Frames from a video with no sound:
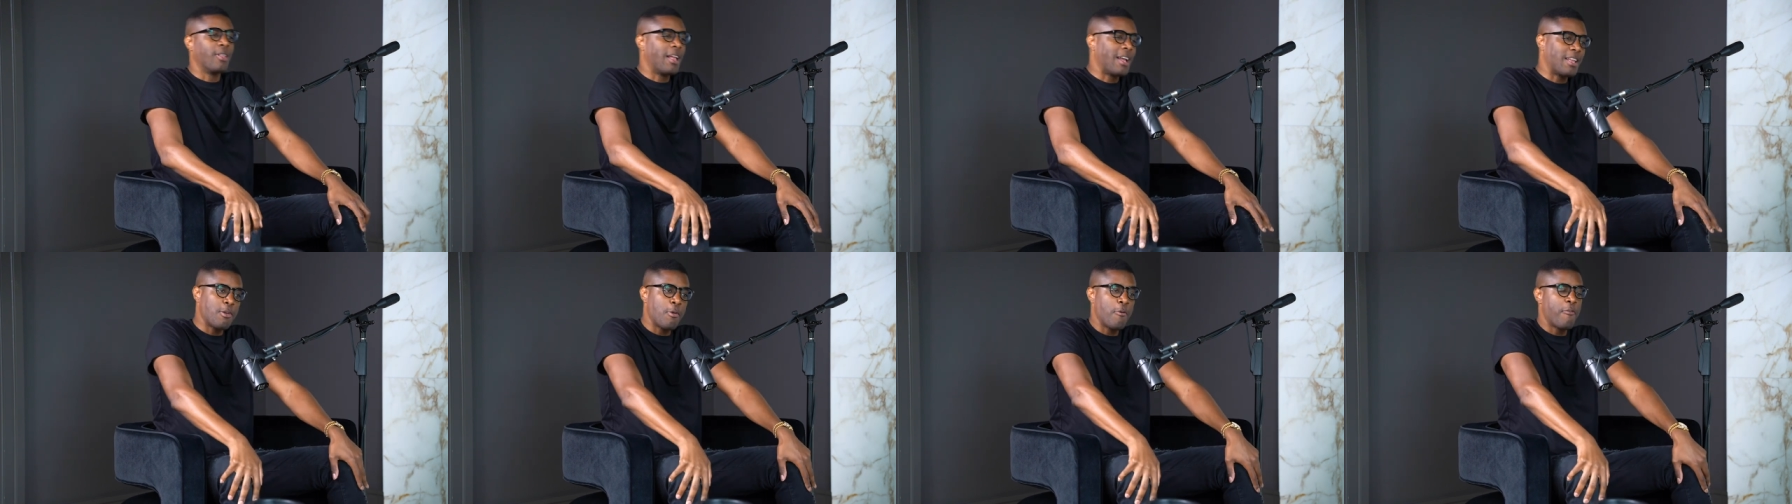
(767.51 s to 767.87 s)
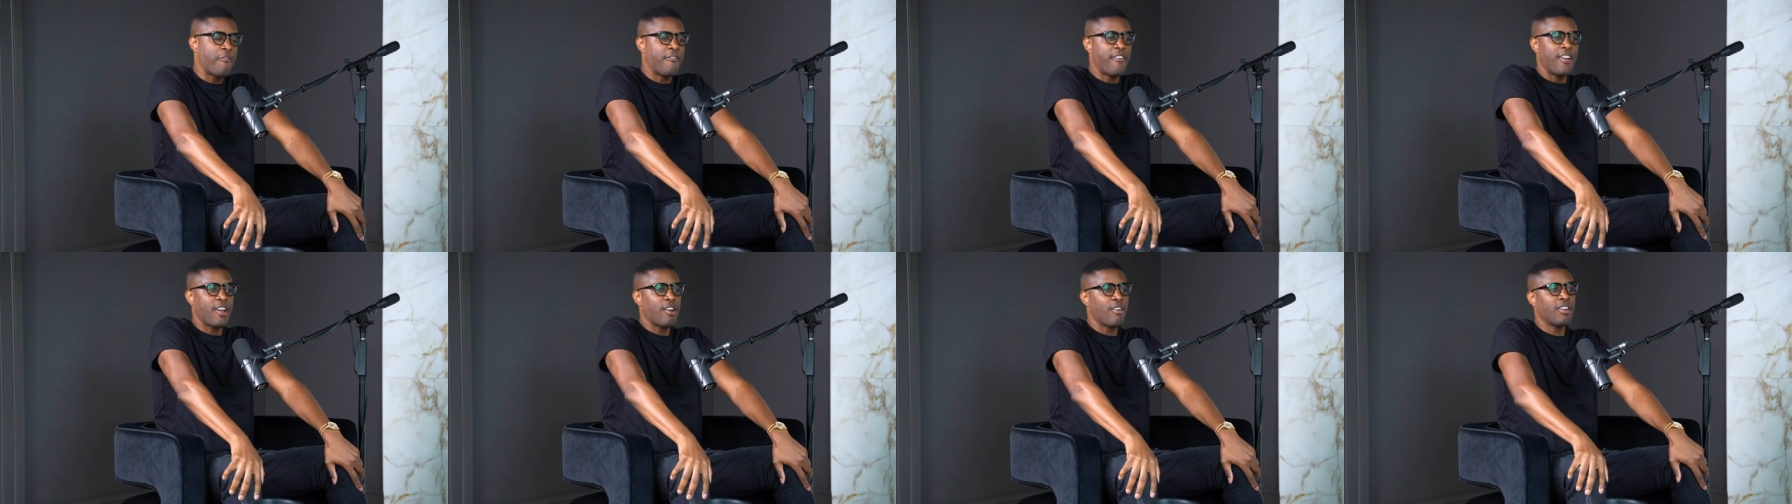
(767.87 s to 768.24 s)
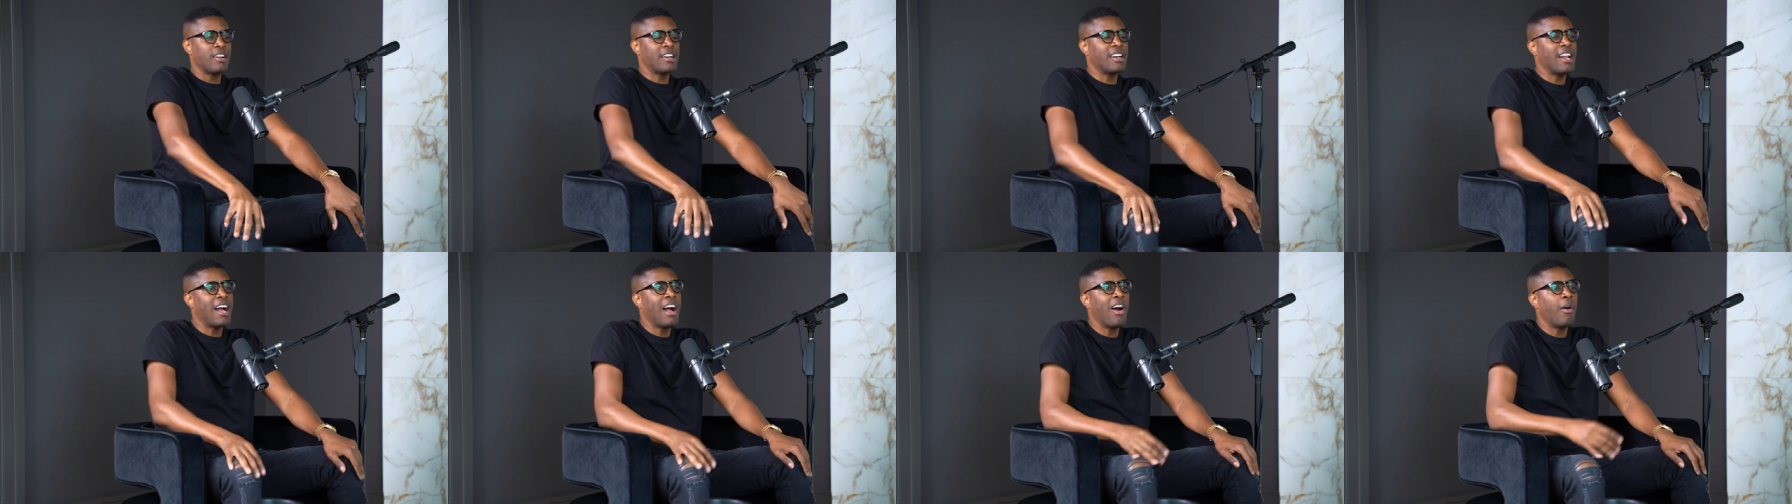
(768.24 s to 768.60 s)
Like yeah. you figured
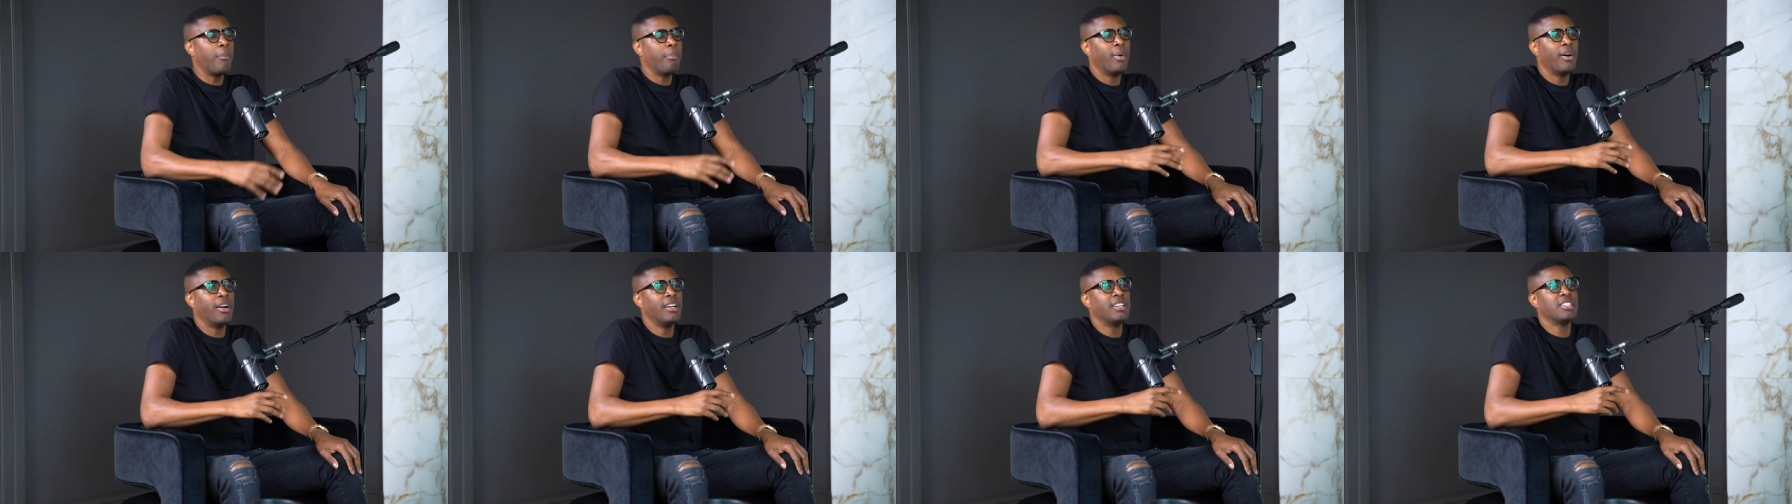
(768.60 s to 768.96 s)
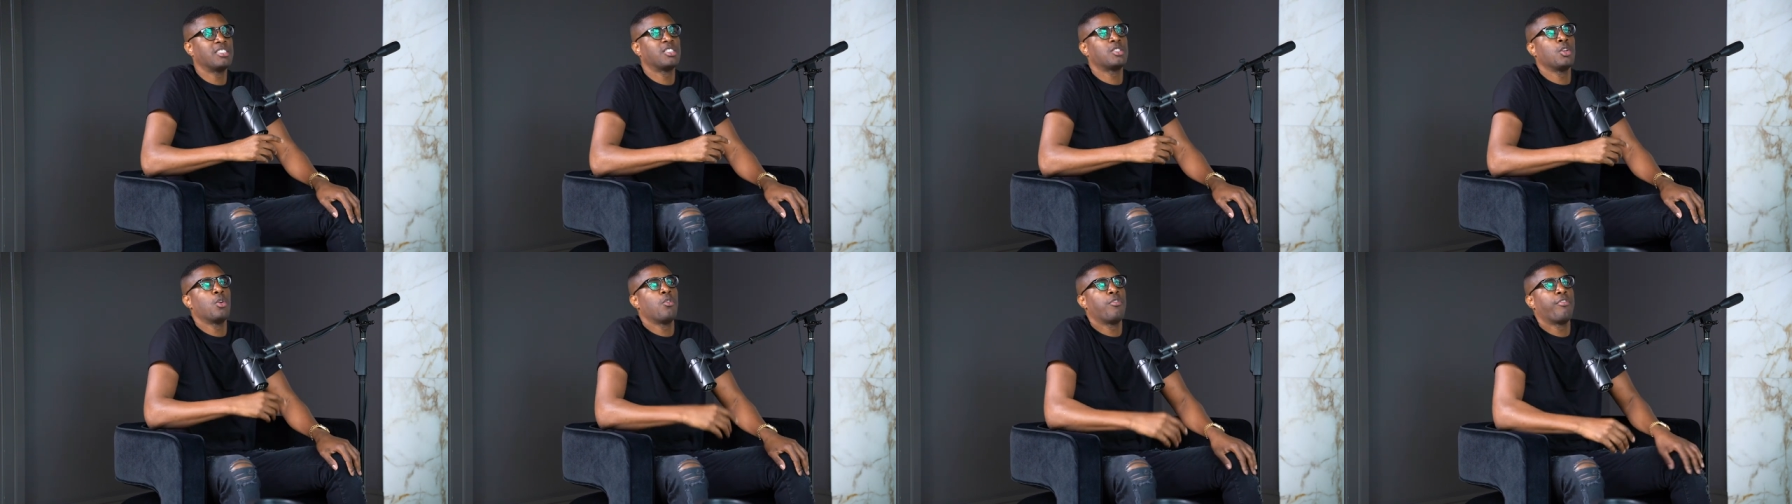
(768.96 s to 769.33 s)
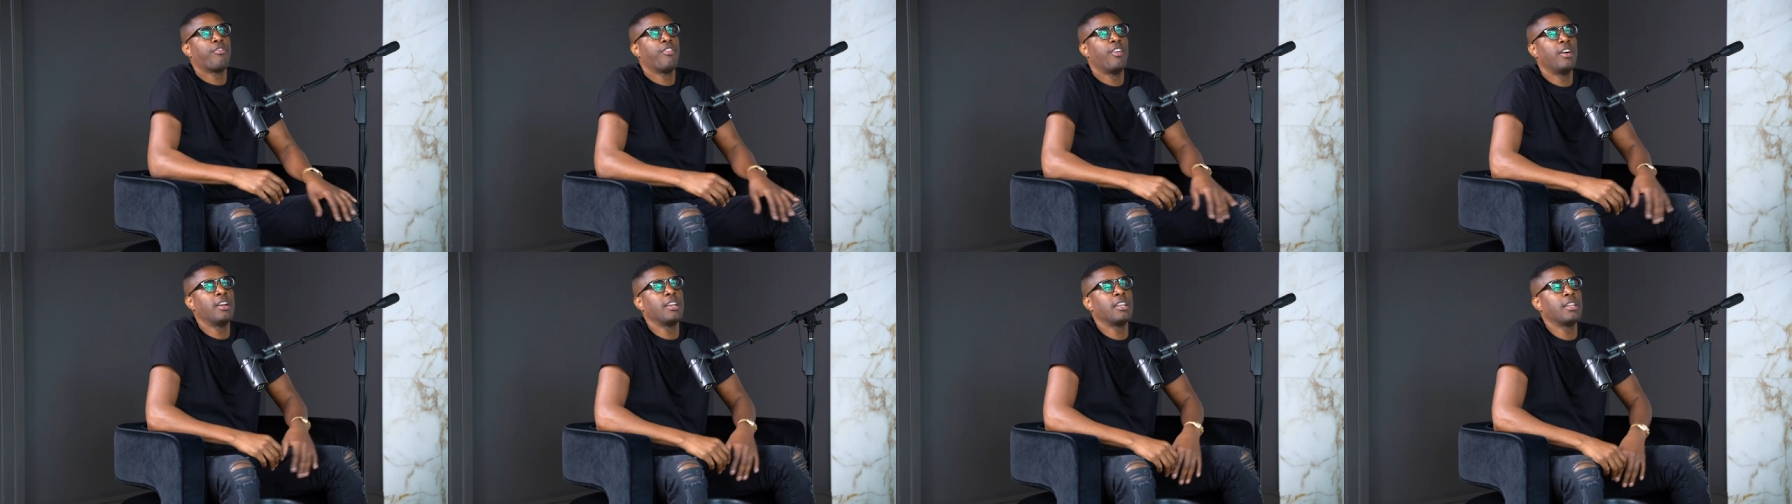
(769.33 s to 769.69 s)
it out, but it's so
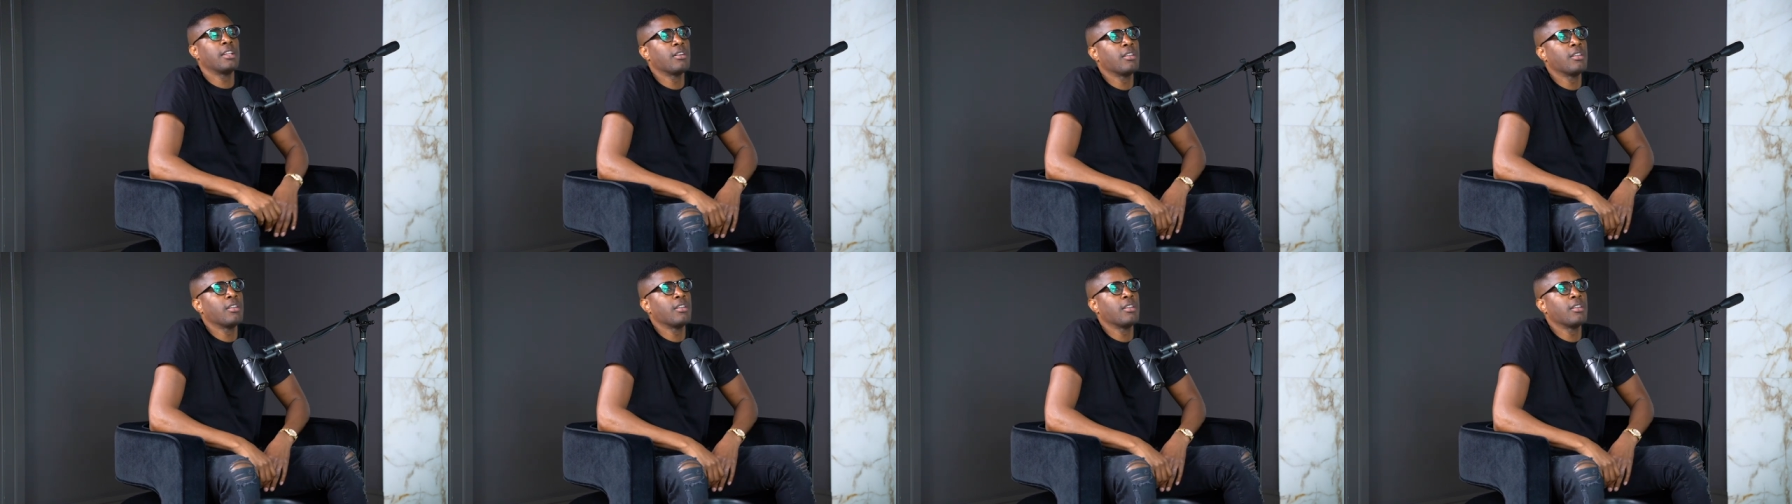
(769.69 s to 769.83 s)
funny.